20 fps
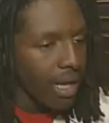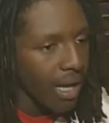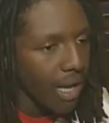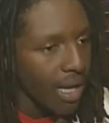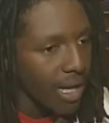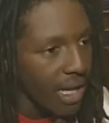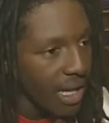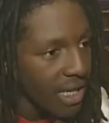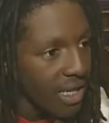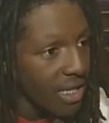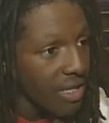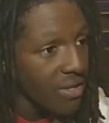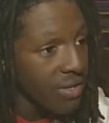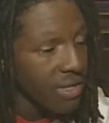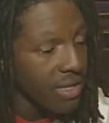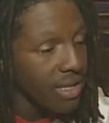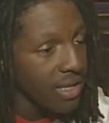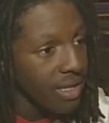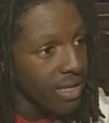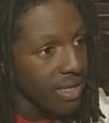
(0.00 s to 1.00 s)
I got
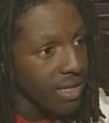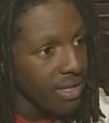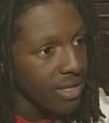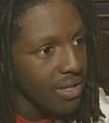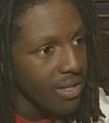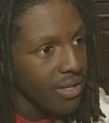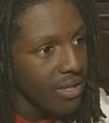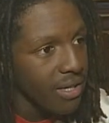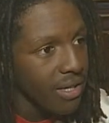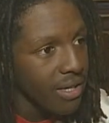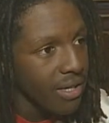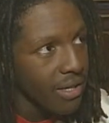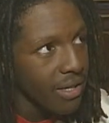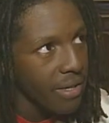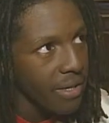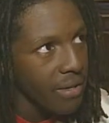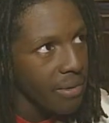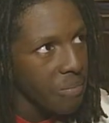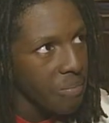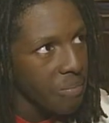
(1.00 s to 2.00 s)
interested
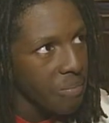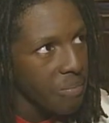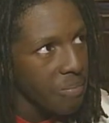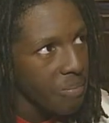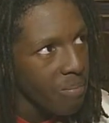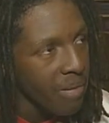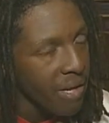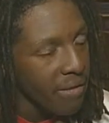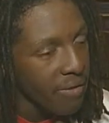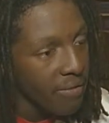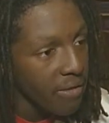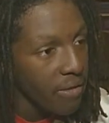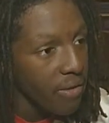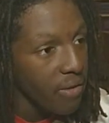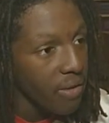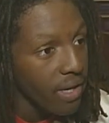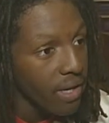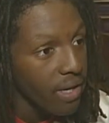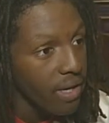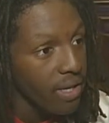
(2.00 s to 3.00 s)
during my fifth
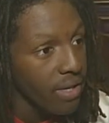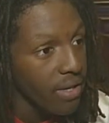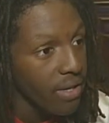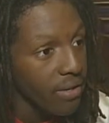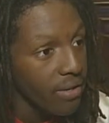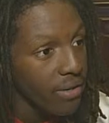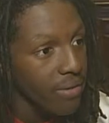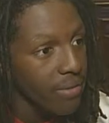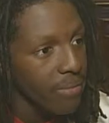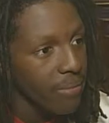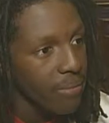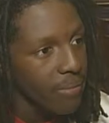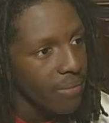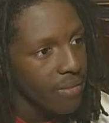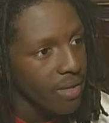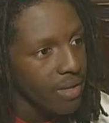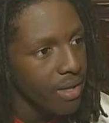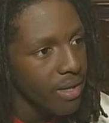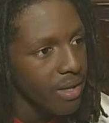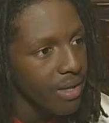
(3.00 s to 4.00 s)
grade year,
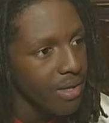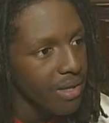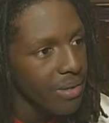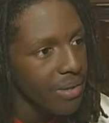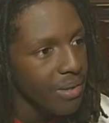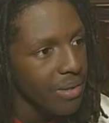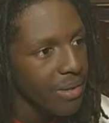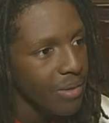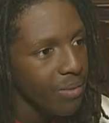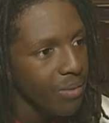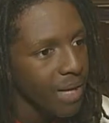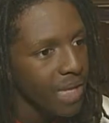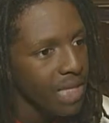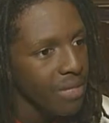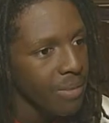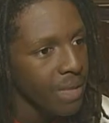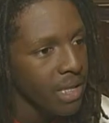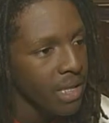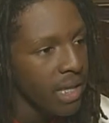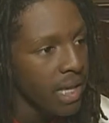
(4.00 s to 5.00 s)

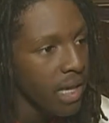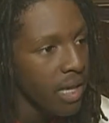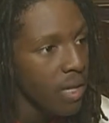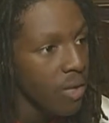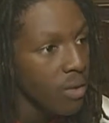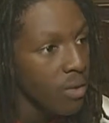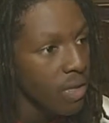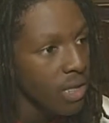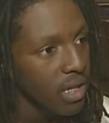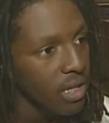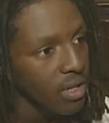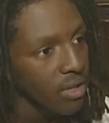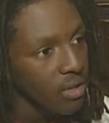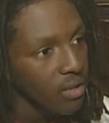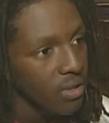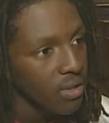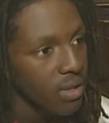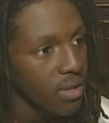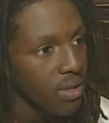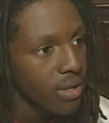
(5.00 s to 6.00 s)
watching my dad coach at
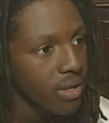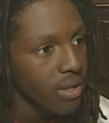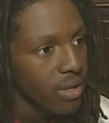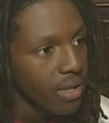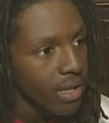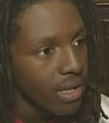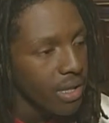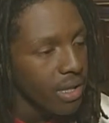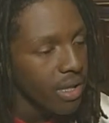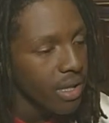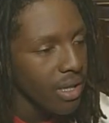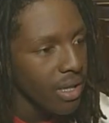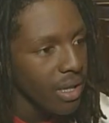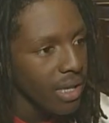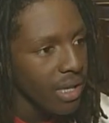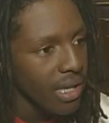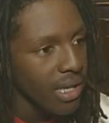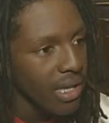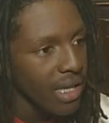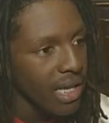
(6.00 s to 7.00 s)
Kirkwood.
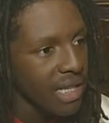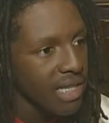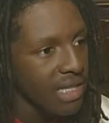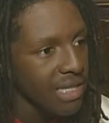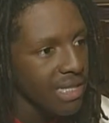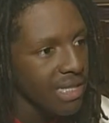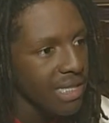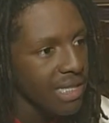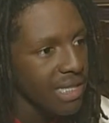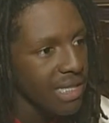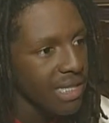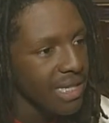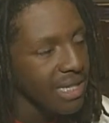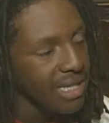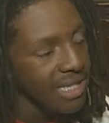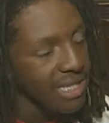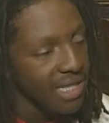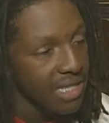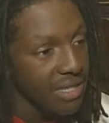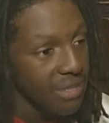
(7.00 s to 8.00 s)
And it
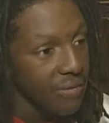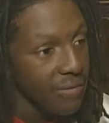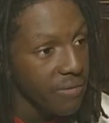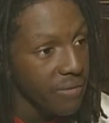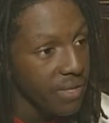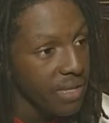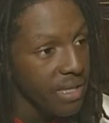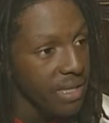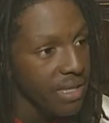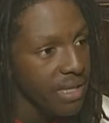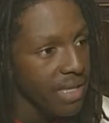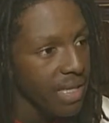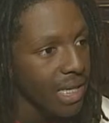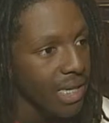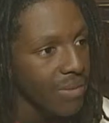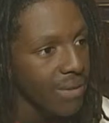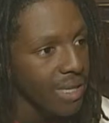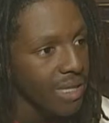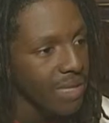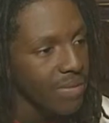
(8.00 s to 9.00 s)
just seemed fun at the
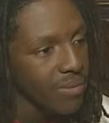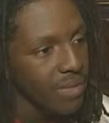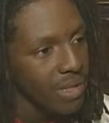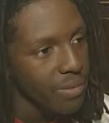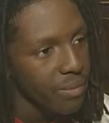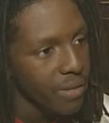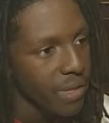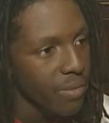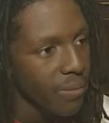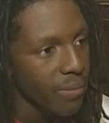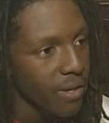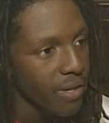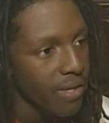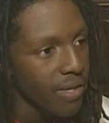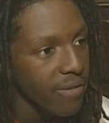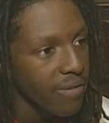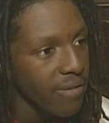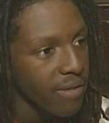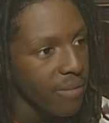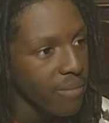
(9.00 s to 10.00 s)
time. I just wanted to be a part
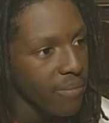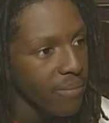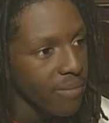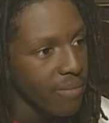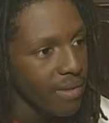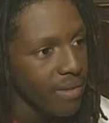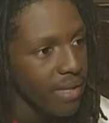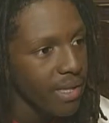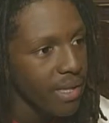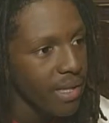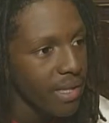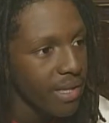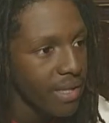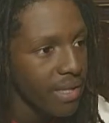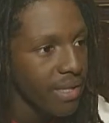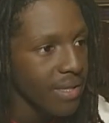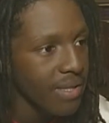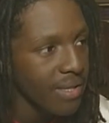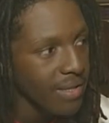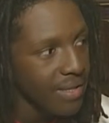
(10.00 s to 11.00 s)
of it.
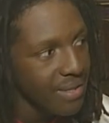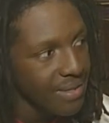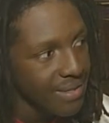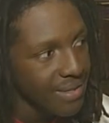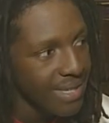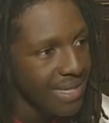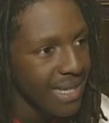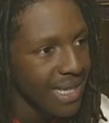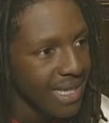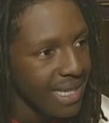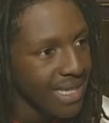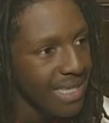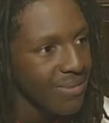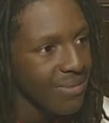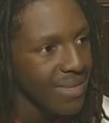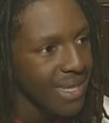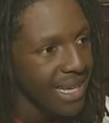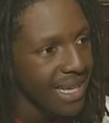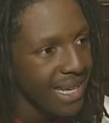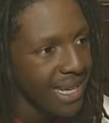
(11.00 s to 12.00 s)
That's
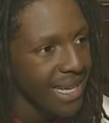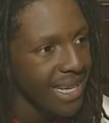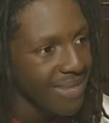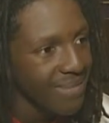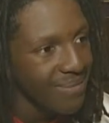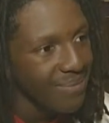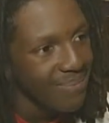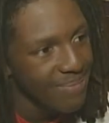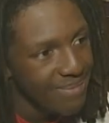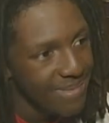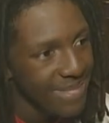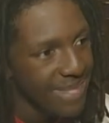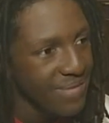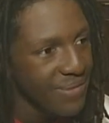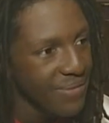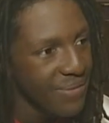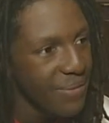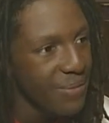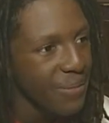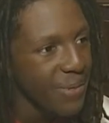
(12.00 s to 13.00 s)
when I got into
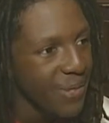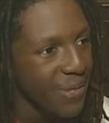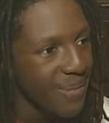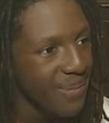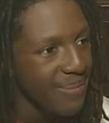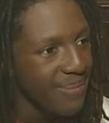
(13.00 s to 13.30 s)
football.